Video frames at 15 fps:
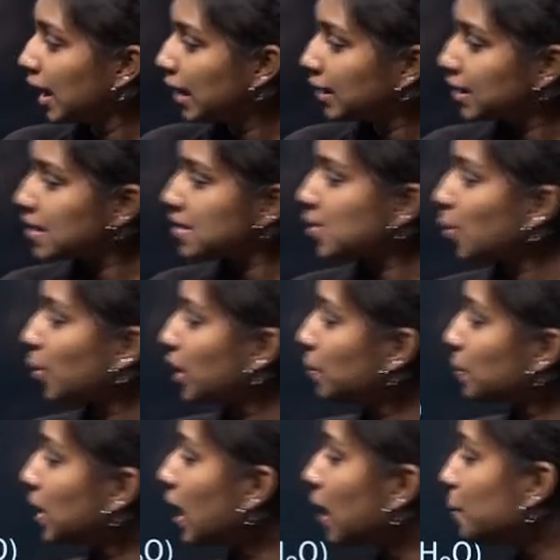That is sodium
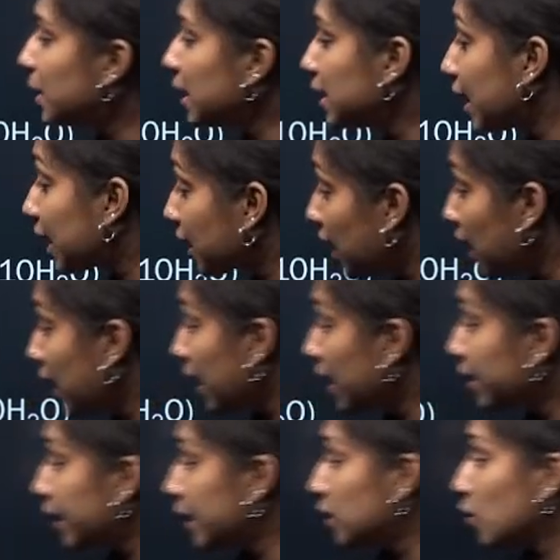carbonate
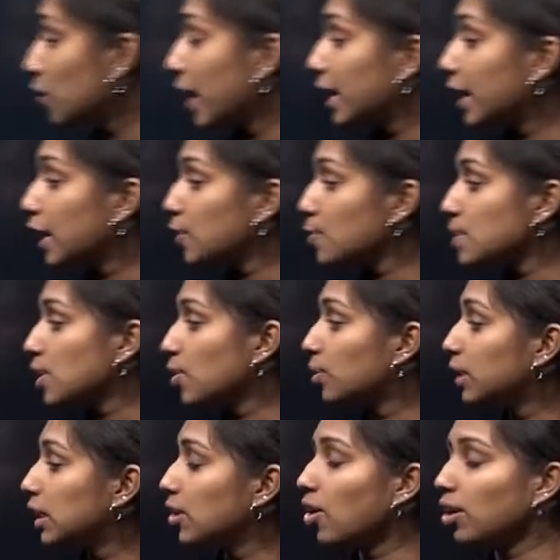decahydrate or
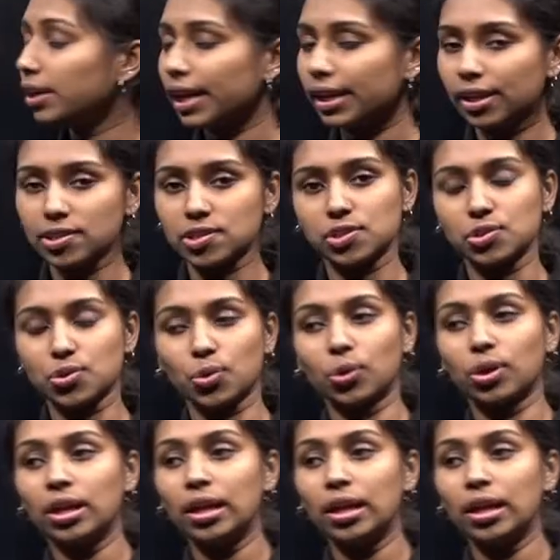Na2CO3 dot 10H2O.